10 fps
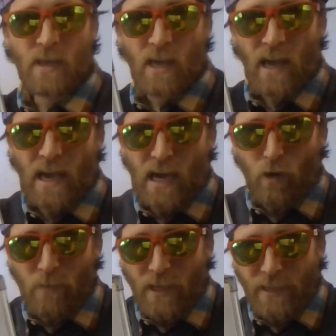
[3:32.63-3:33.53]
How
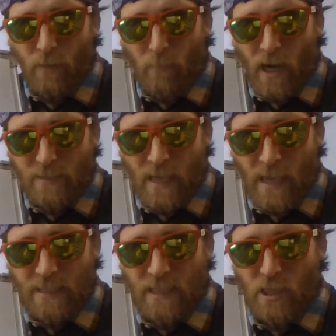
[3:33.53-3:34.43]
many am I
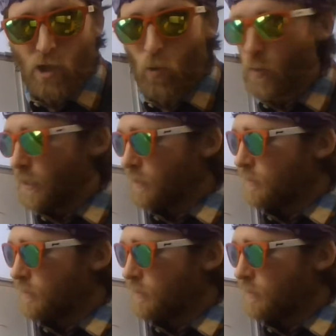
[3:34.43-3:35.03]
taking away?